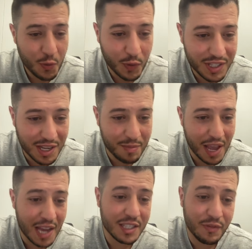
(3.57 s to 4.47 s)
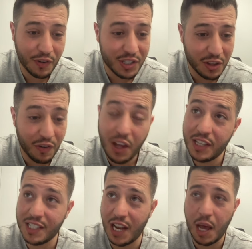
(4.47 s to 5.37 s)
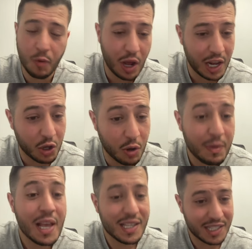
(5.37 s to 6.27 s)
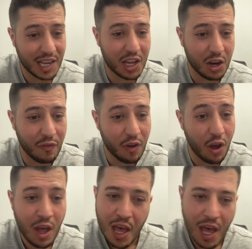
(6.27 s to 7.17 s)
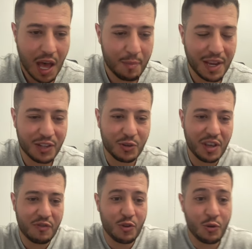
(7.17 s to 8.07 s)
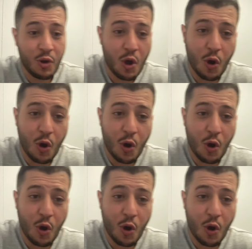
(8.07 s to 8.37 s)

what's up guys first of all assalamu alaikum second of all i'm here to give you